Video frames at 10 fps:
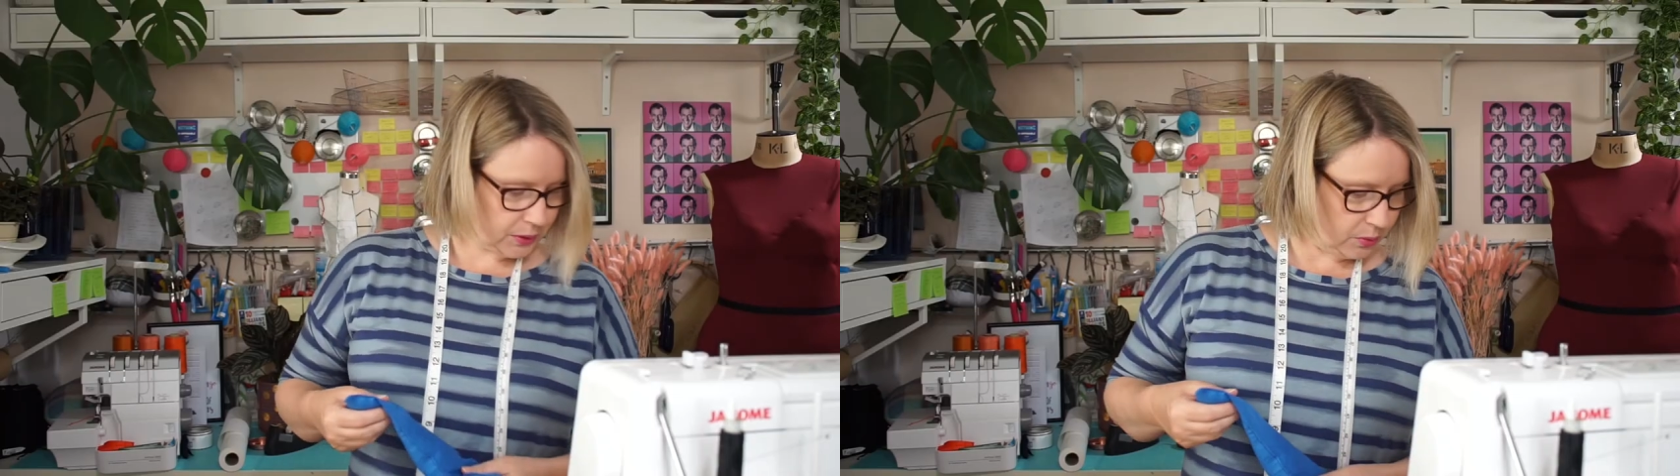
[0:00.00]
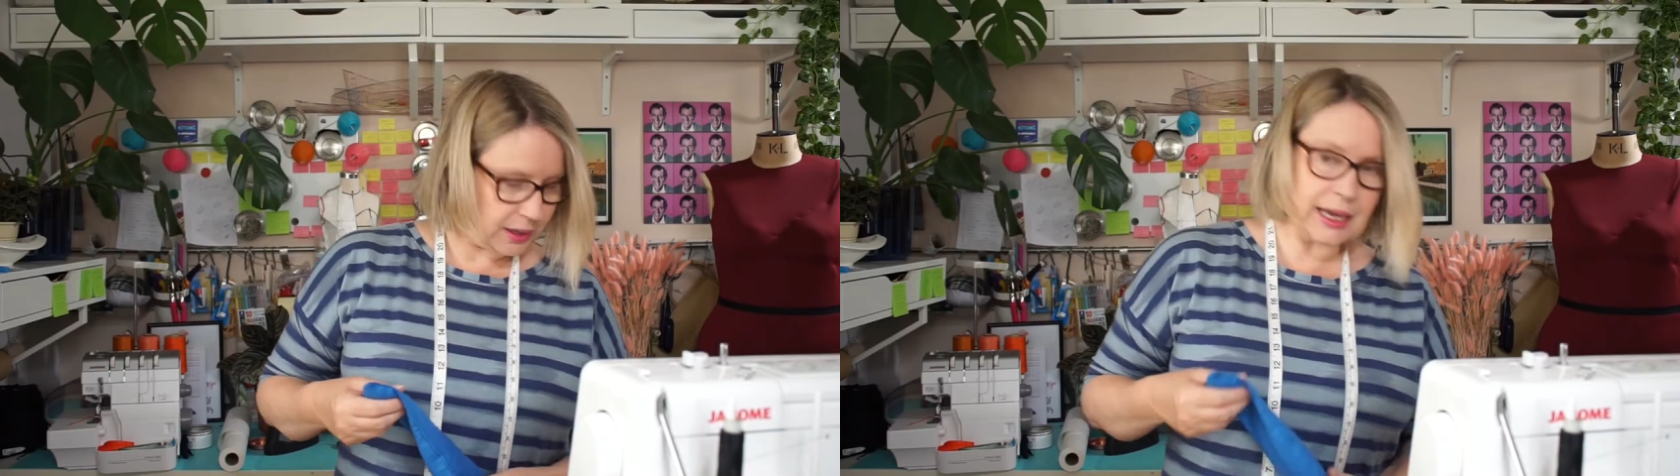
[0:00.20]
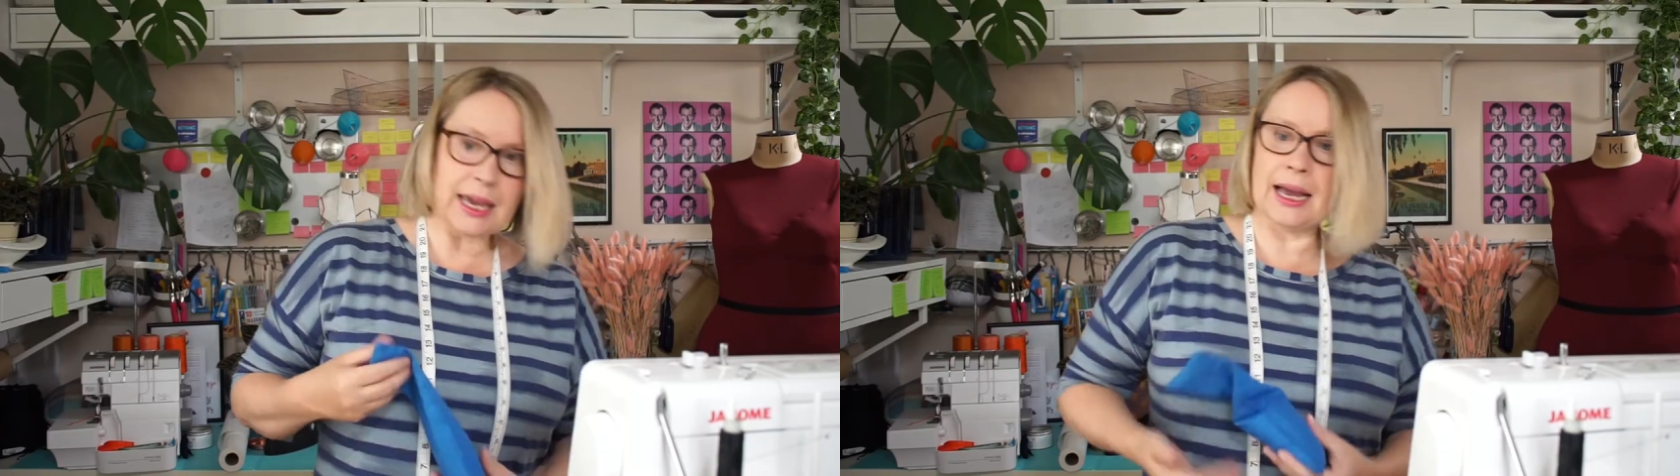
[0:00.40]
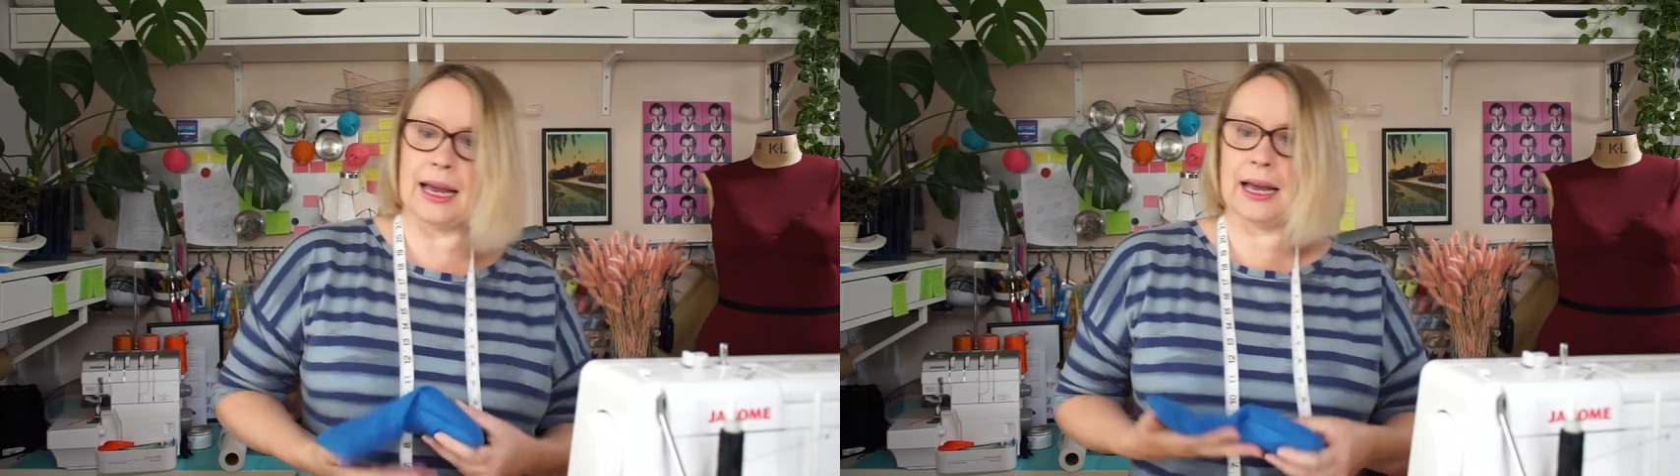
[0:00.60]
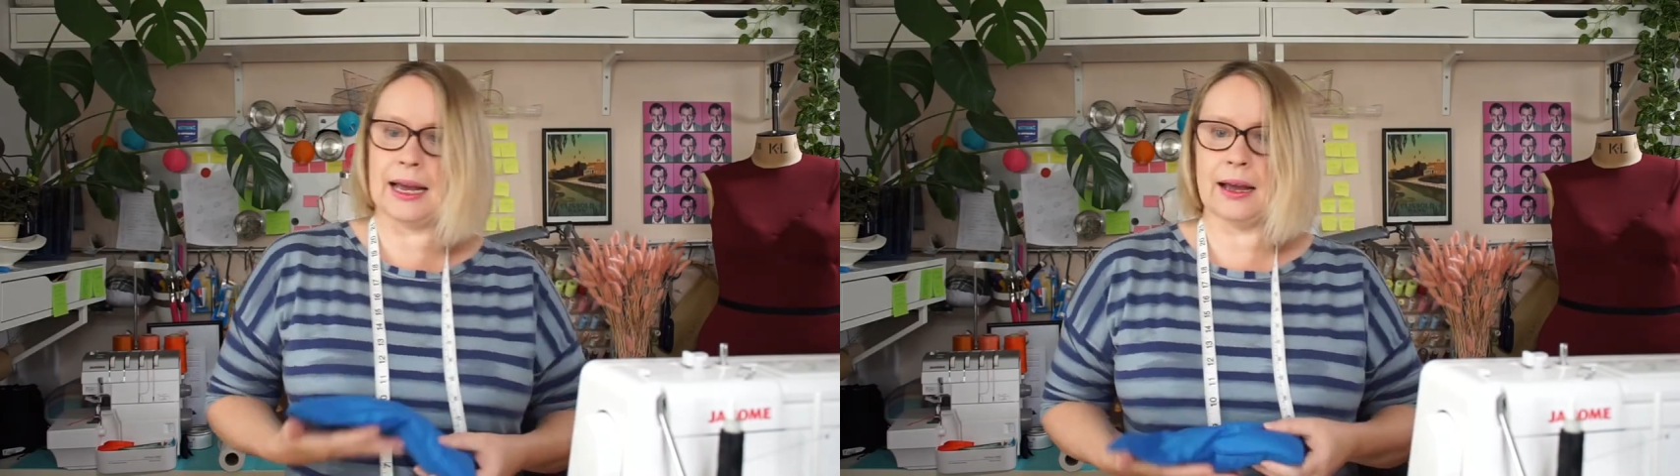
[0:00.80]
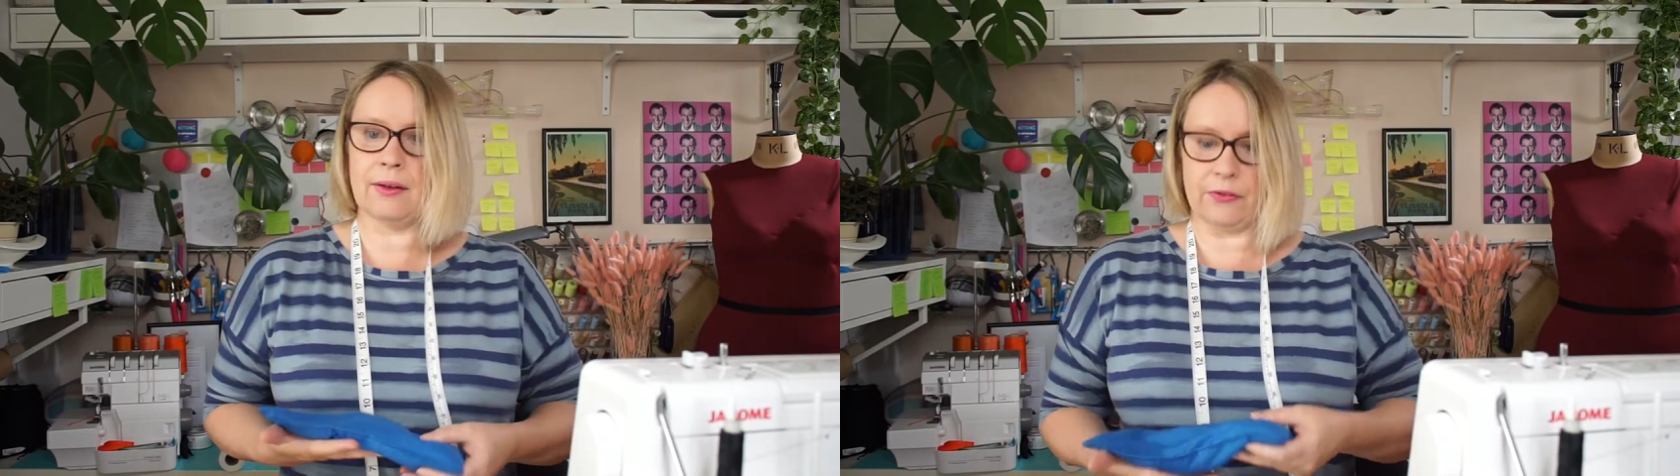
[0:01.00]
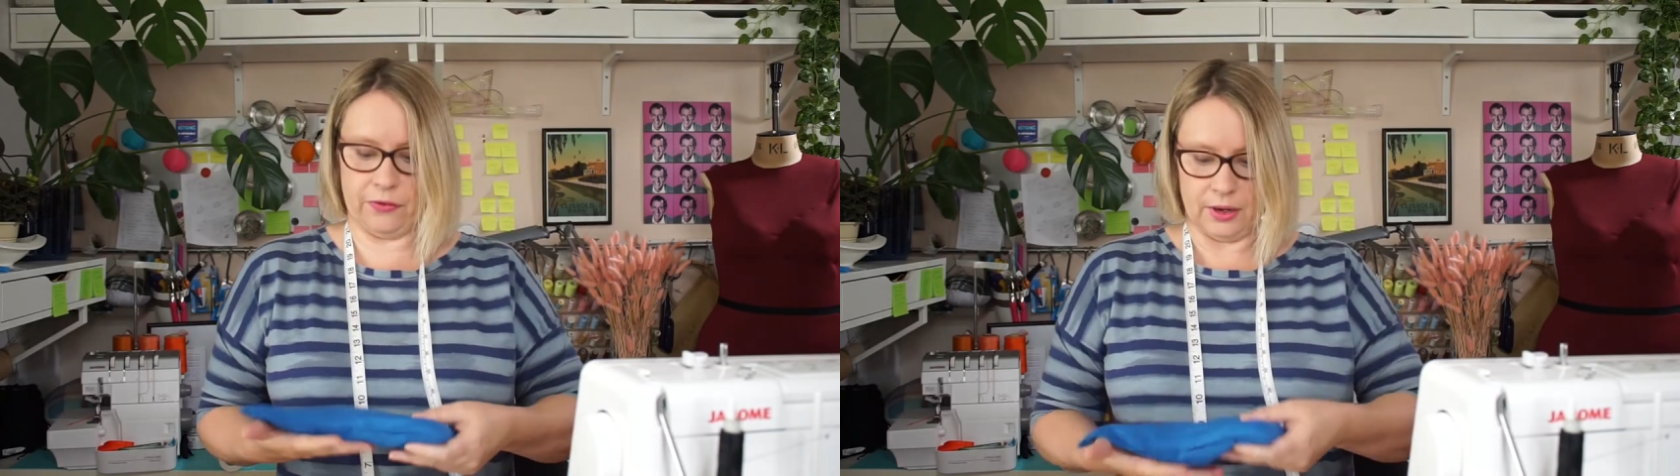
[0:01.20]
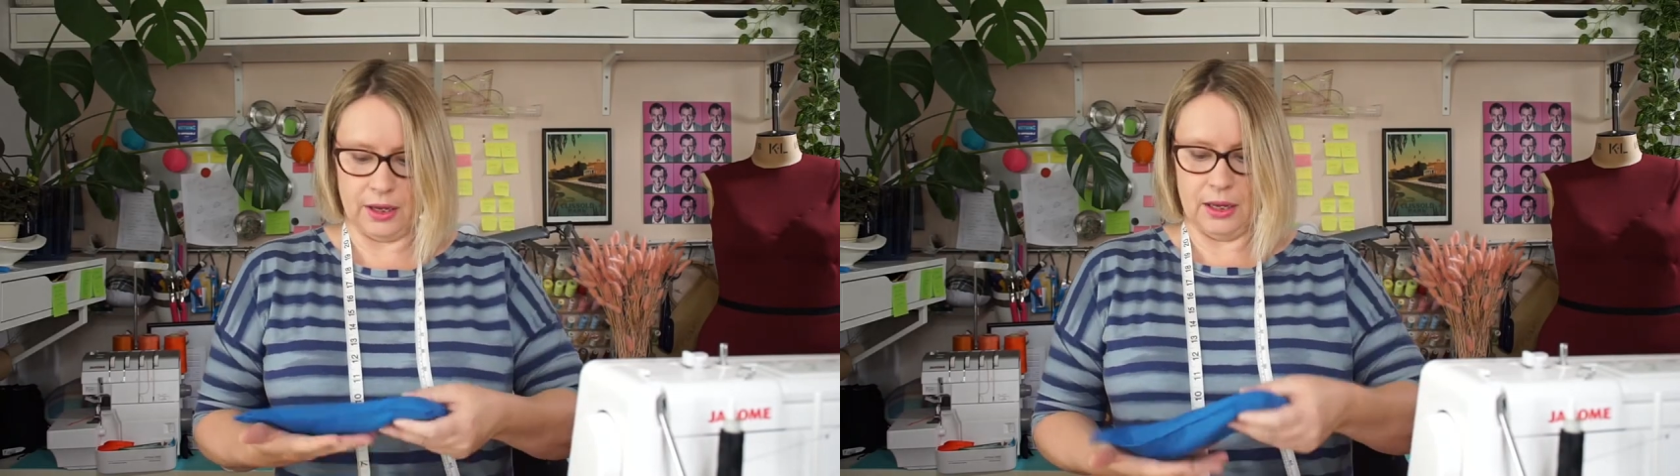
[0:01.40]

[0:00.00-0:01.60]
we have